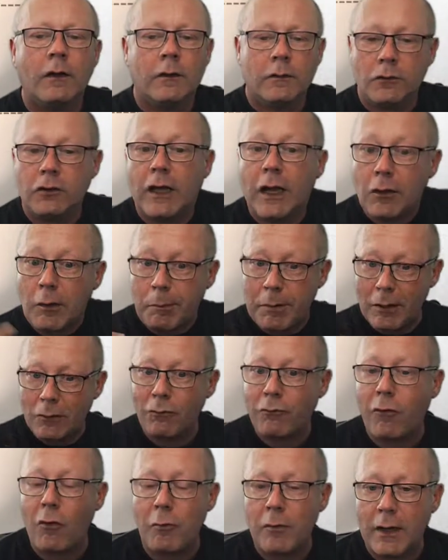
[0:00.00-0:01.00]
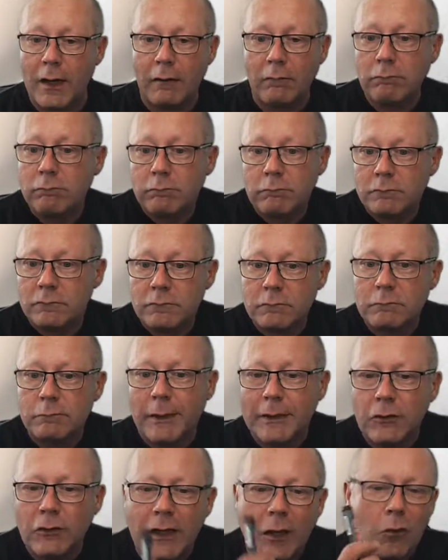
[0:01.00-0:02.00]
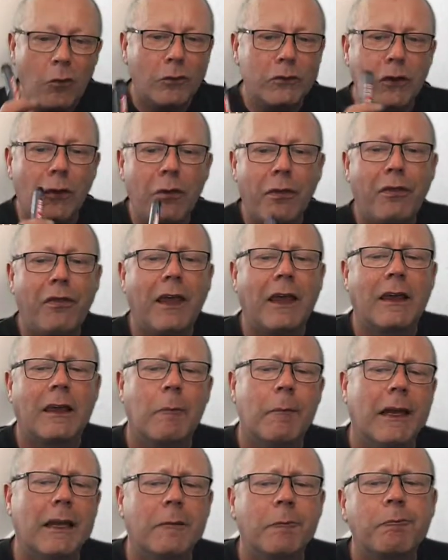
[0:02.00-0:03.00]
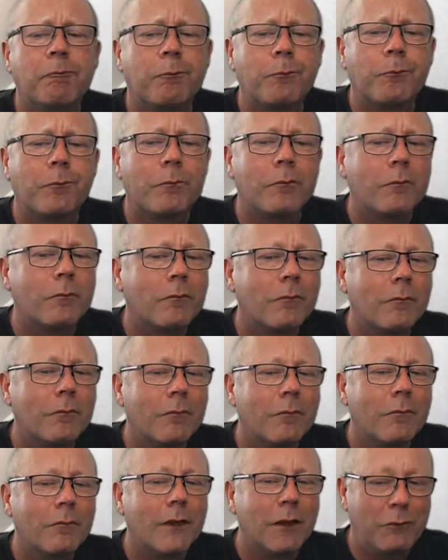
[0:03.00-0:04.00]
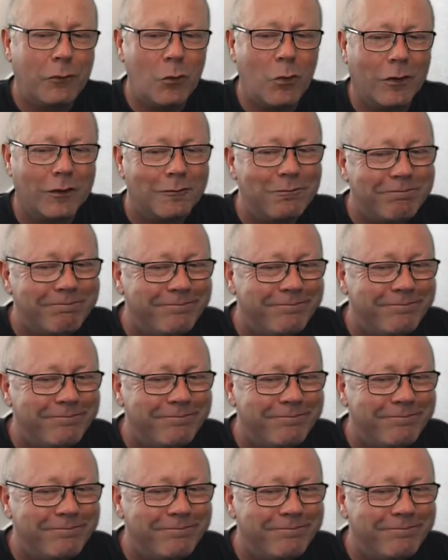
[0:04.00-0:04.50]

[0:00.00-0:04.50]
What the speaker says: You can apply the formula, but you can also think a bit, if you want.